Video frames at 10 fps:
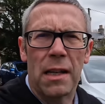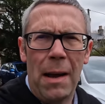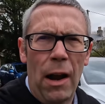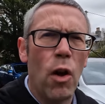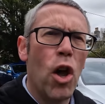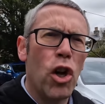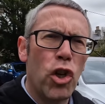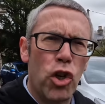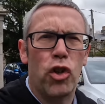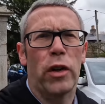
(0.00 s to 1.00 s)
about,
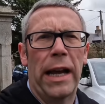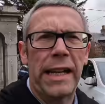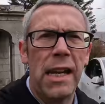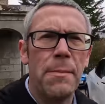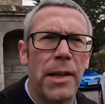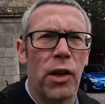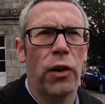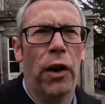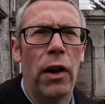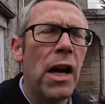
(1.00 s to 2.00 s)
should I keep it or
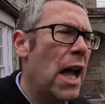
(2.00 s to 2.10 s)
not?